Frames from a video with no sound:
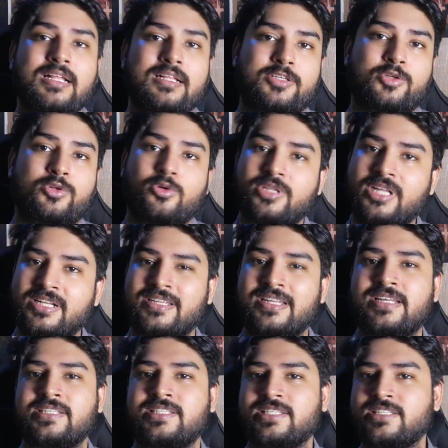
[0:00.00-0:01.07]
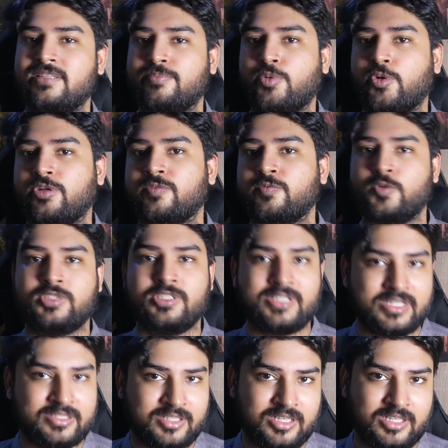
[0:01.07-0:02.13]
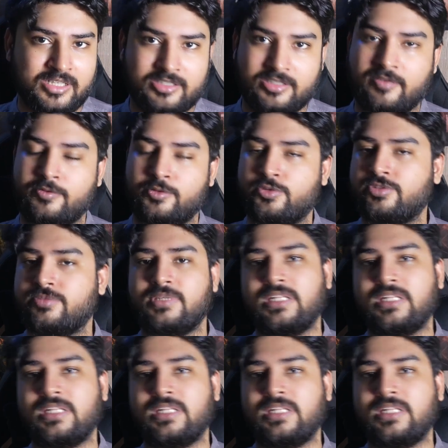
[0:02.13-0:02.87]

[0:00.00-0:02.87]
You know that DSA is important for the technical interviews.